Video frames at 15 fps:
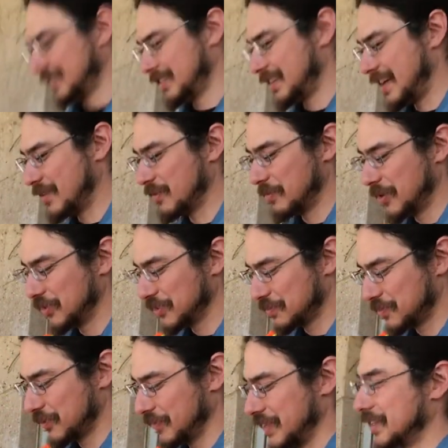And Ramon's
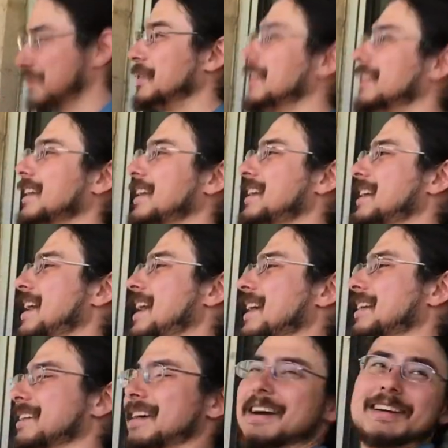proving to me that he
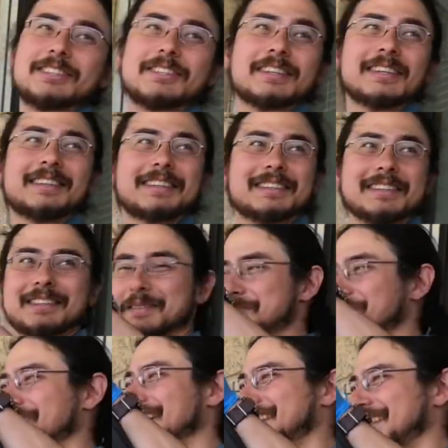can actually
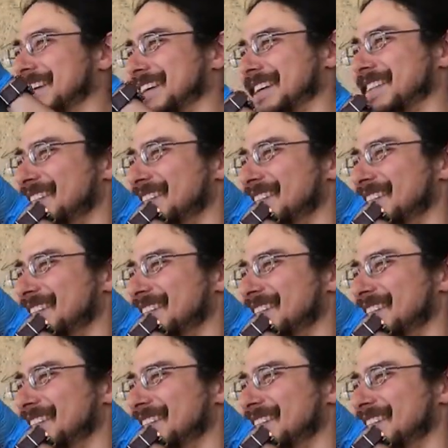disassemble that thing.